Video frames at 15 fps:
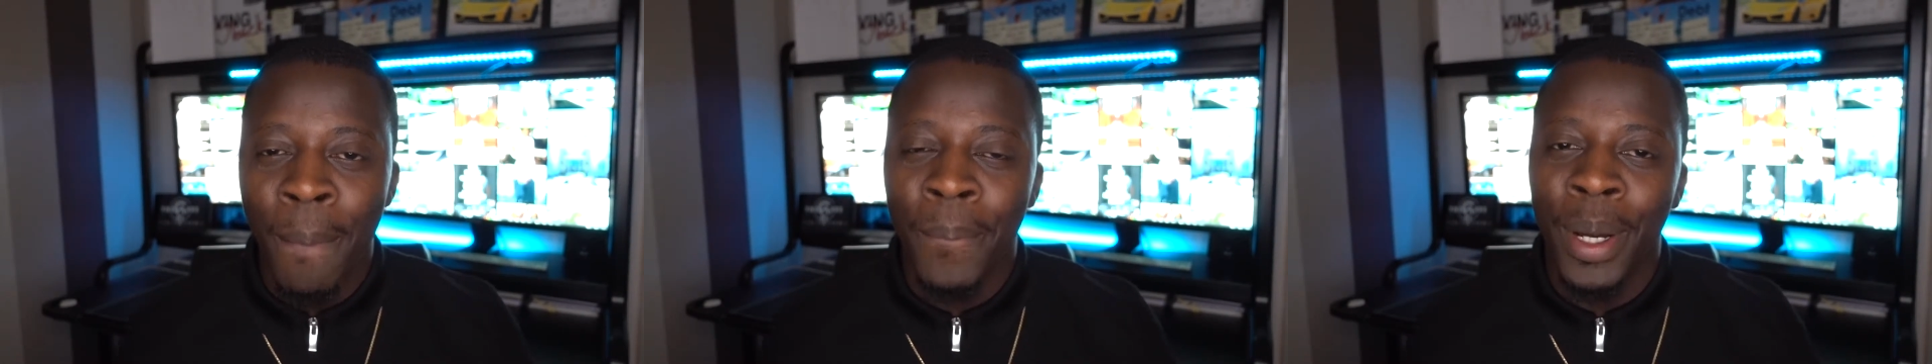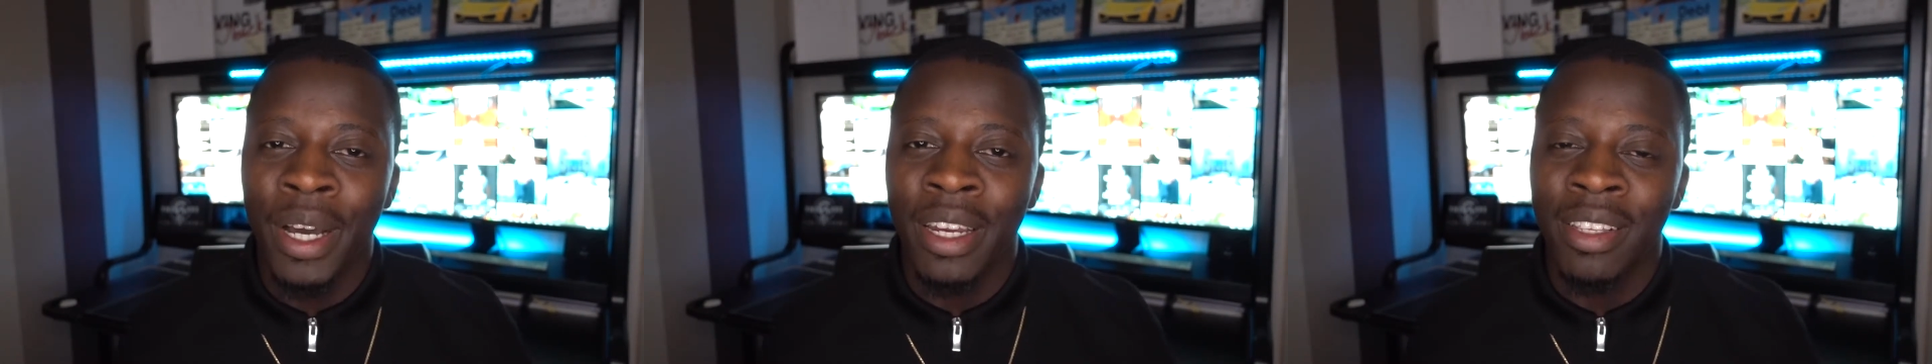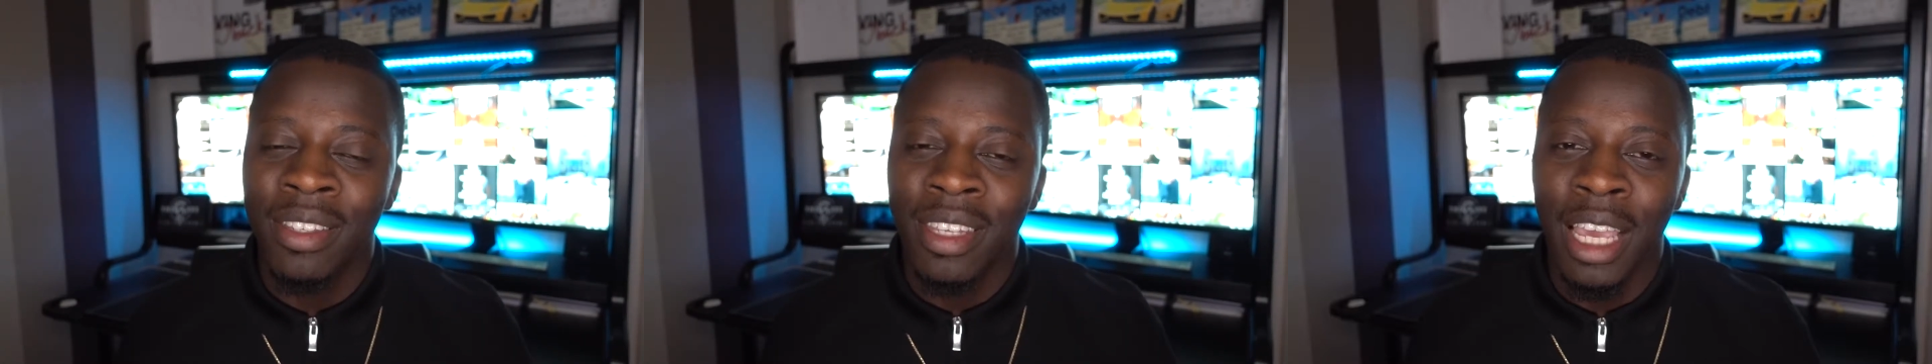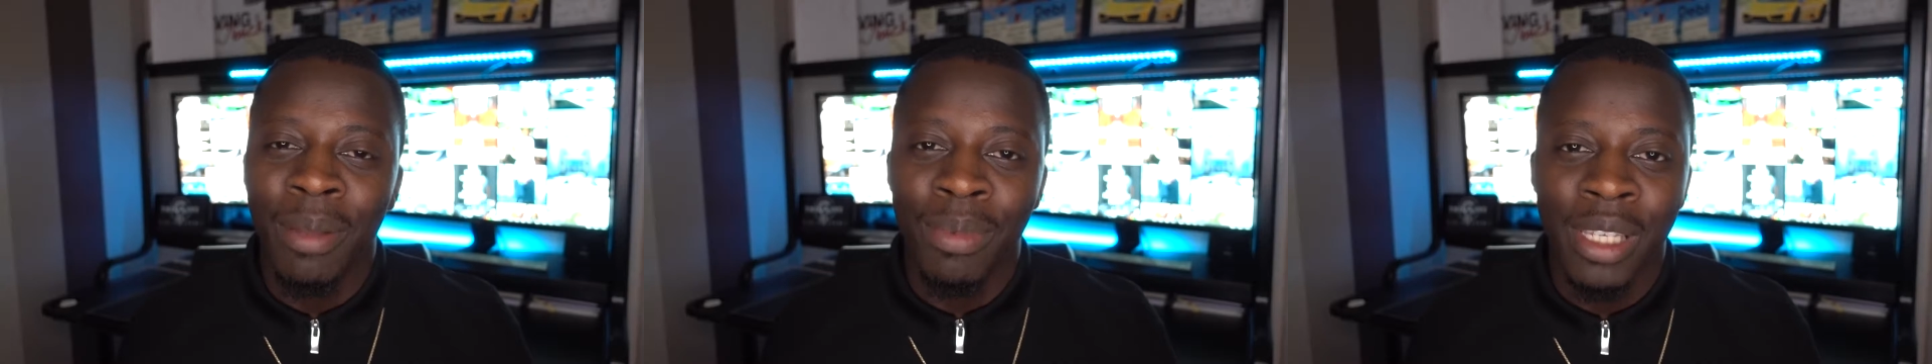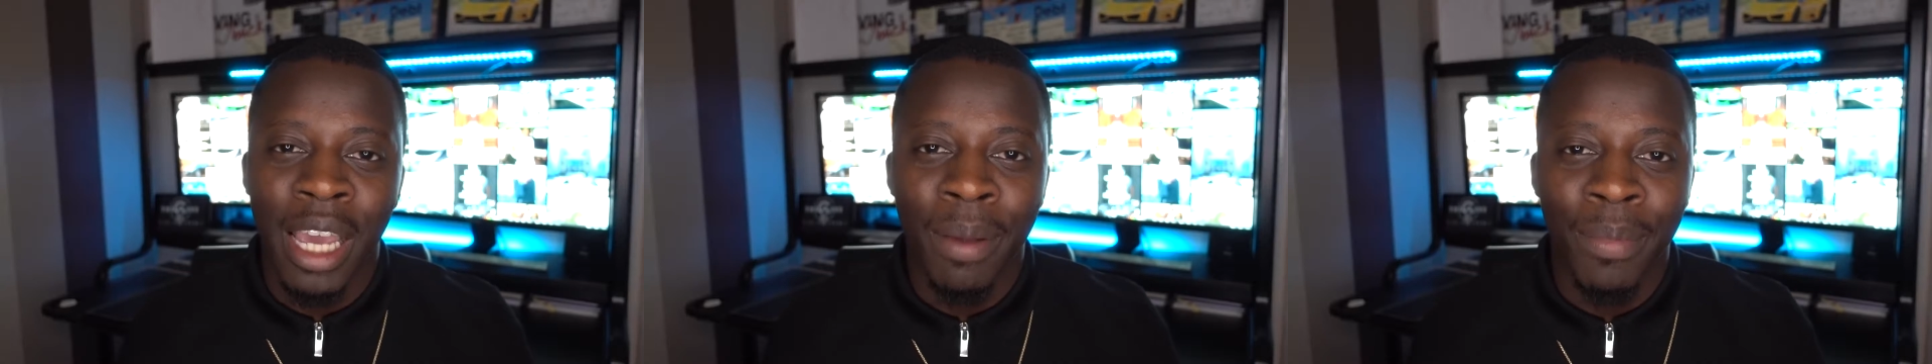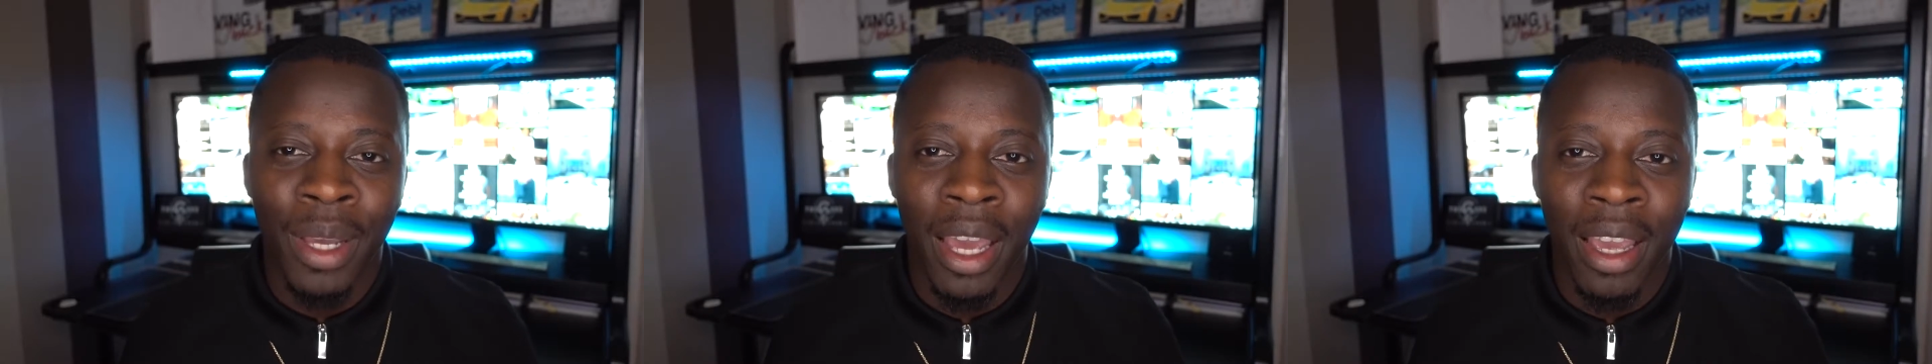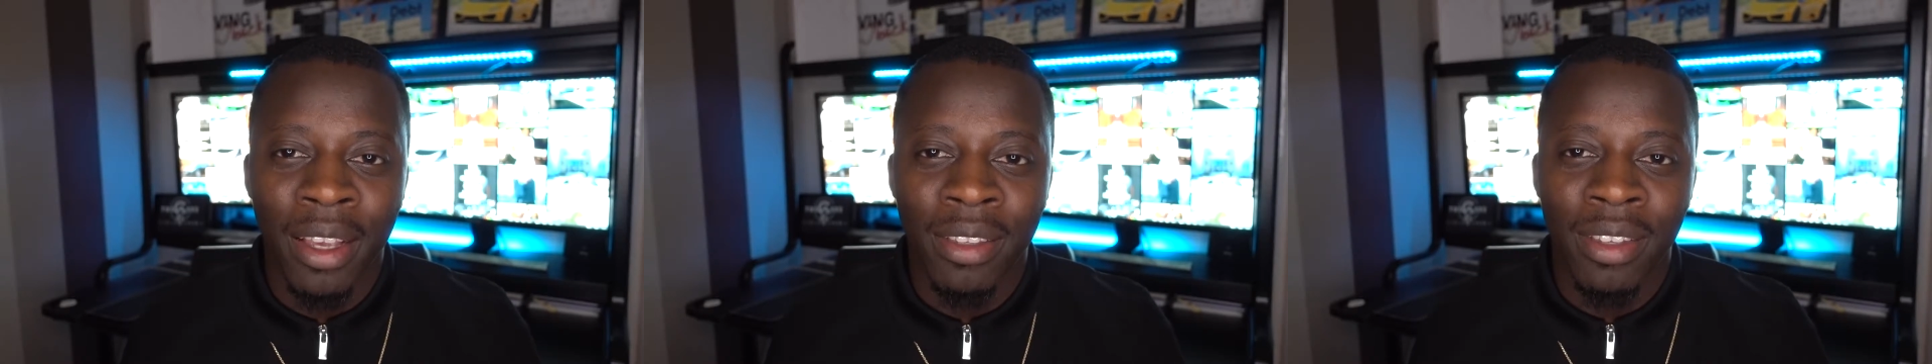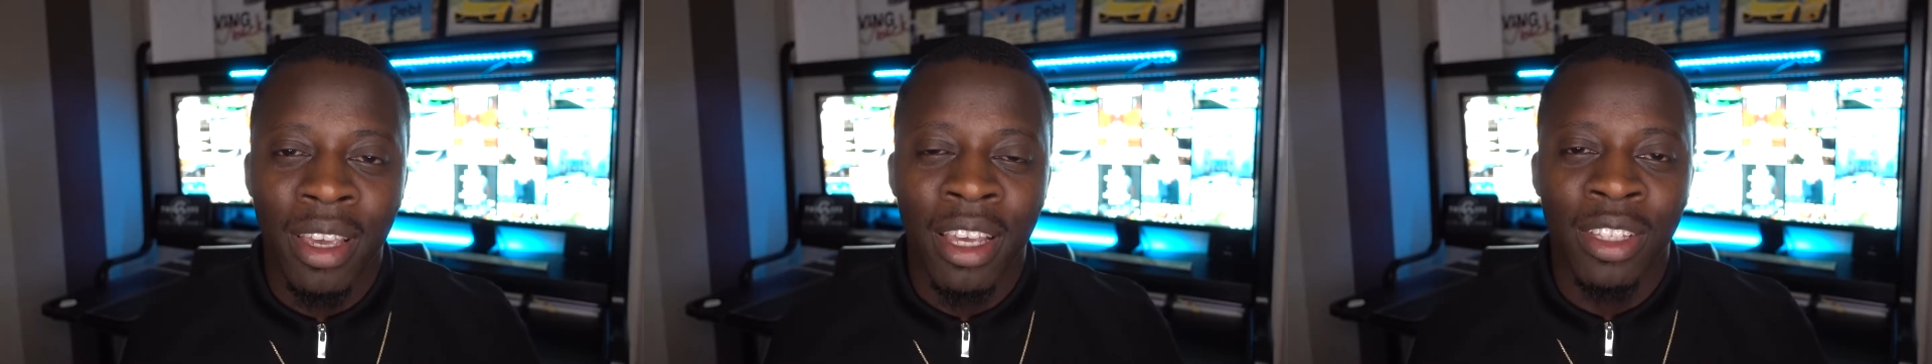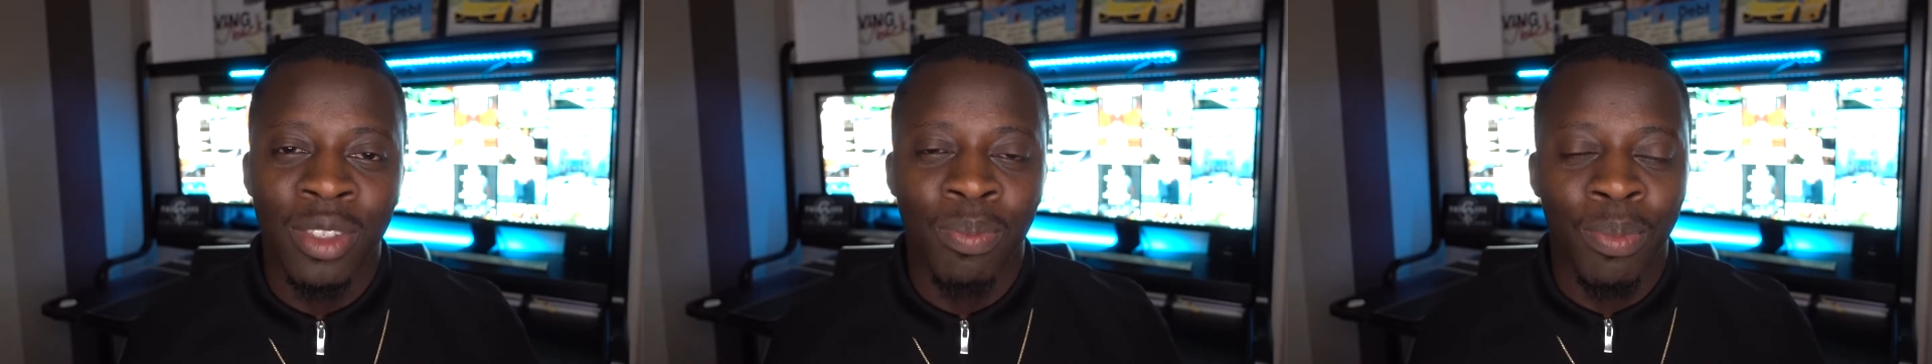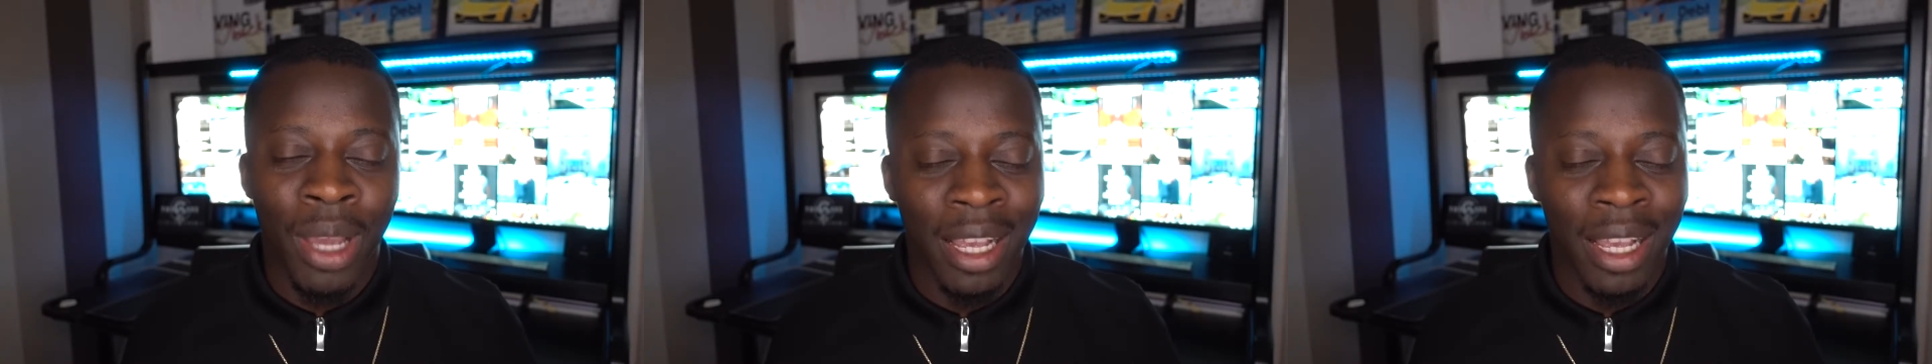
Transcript: But at the same time, guys, it's,